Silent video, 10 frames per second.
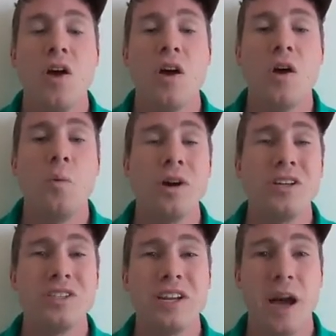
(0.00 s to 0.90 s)
We're going to
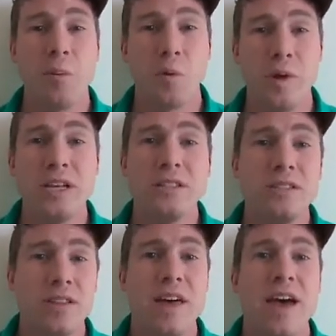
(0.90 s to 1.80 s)
see in a couple weeks
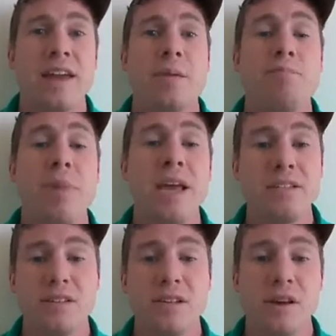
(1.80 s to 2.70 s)
that
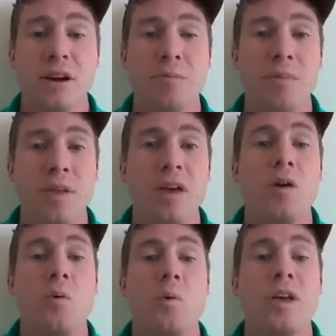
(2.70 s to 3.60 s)
Bayes' theorem
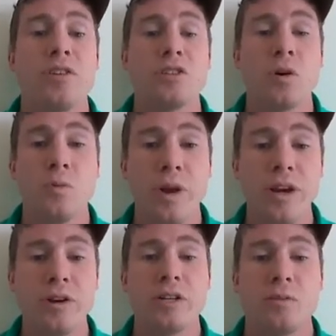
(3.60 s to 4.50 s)
will give us a
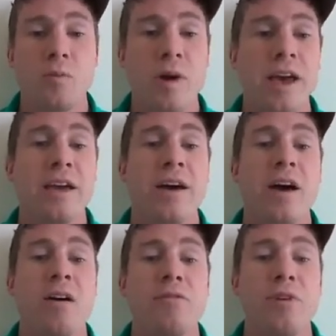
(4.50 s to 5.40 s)
rigorous way
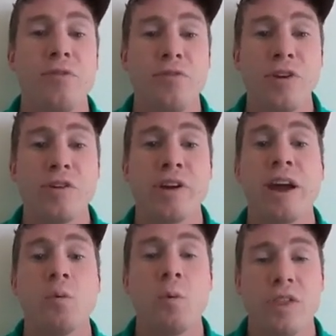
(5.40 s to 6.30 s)
of figuring
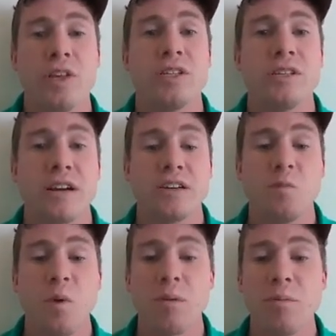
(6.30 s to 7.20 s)
out what this inductive
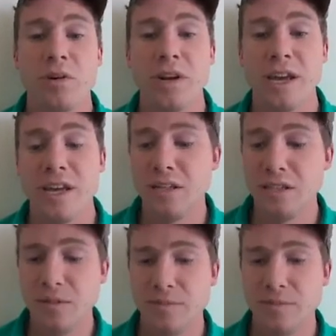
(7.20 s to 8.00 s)
probability is.